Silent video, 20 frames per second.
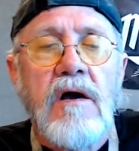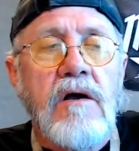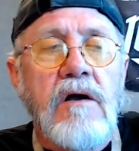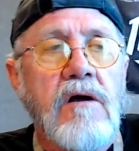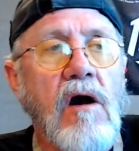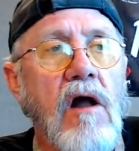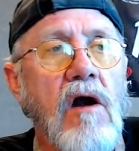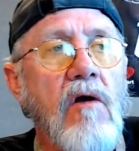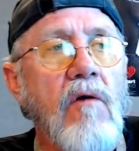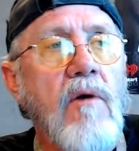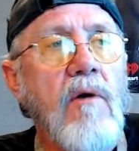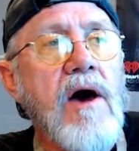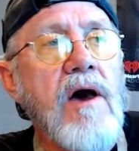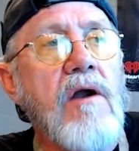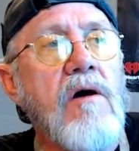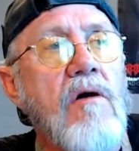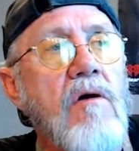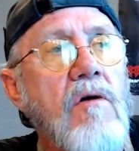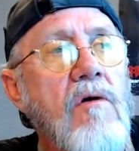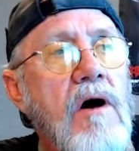
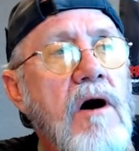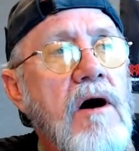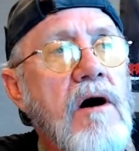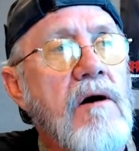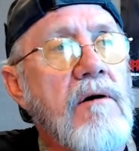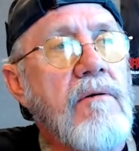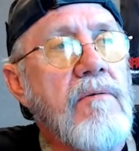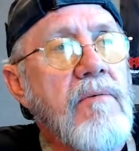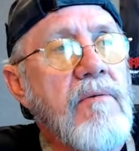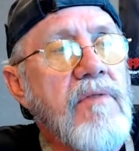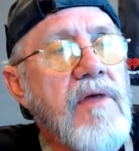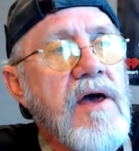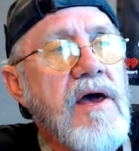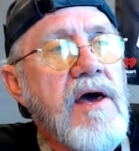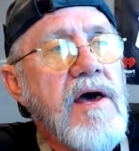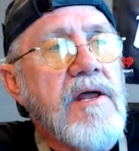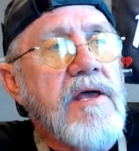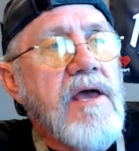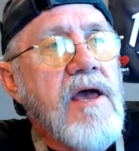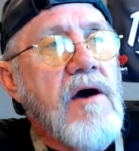Colorado, they
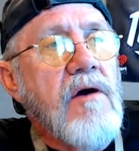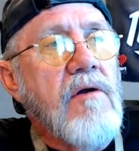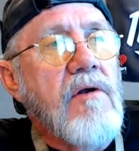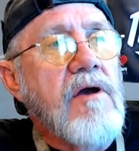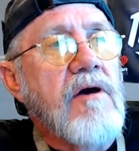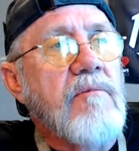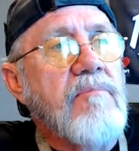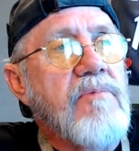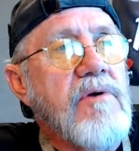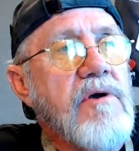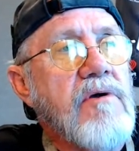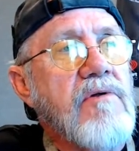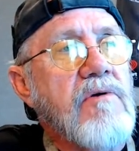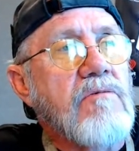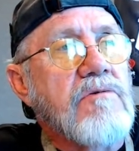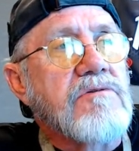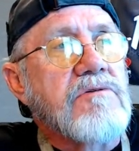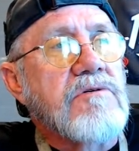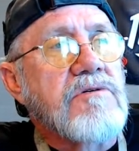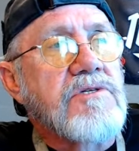had a county up there that
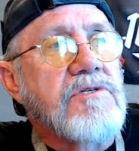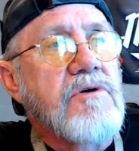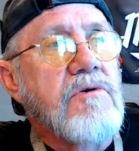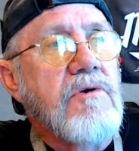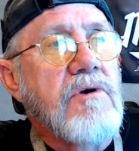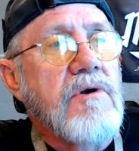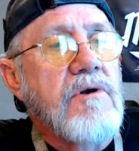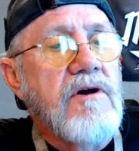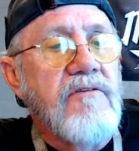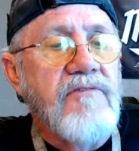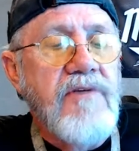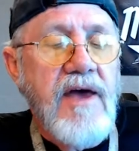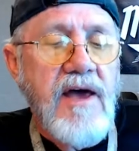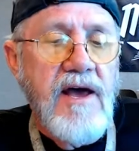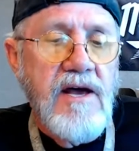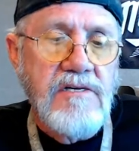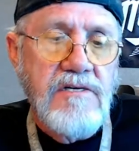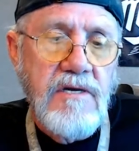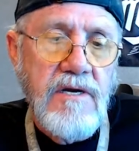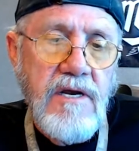was astute enough to
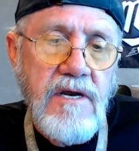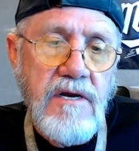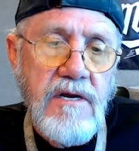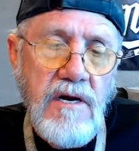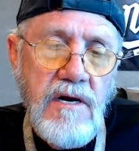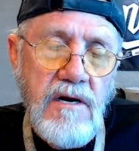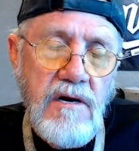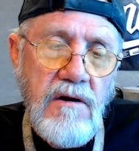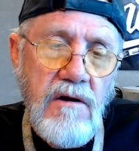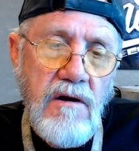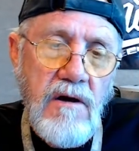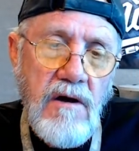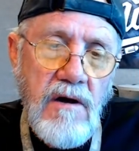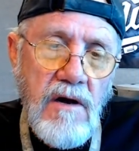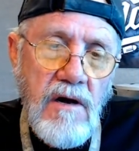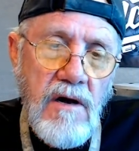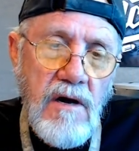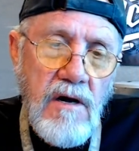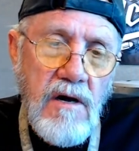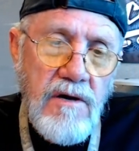actually
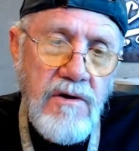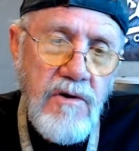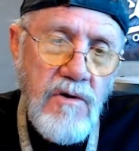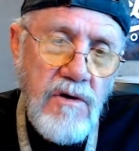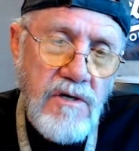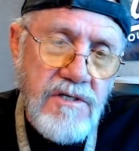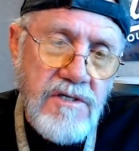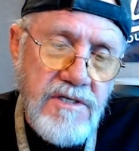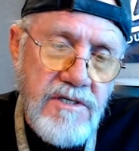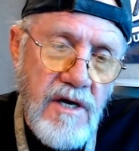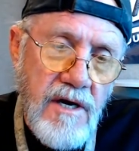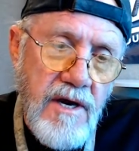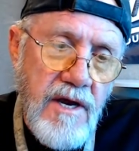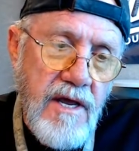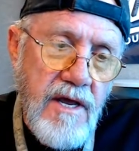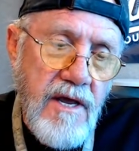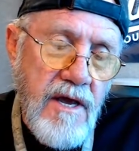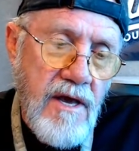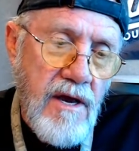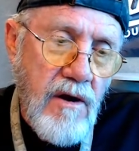do a
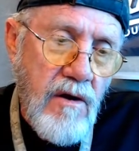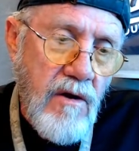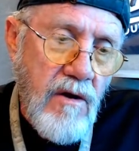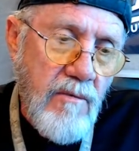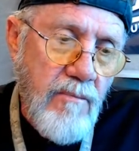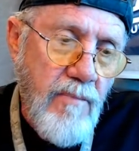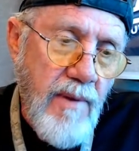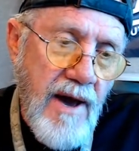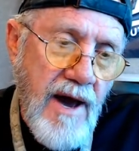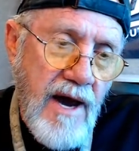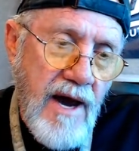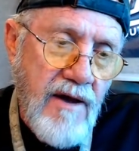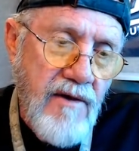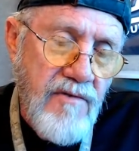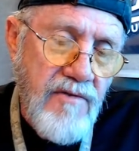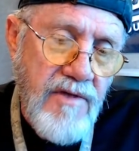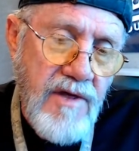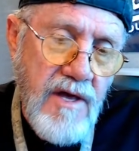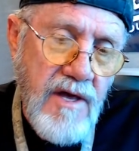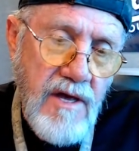study and look back
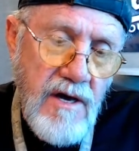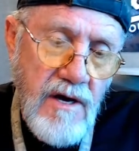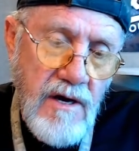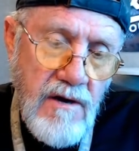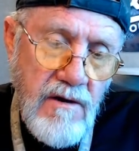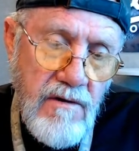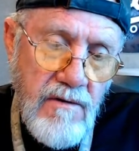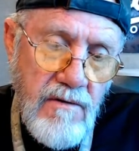at the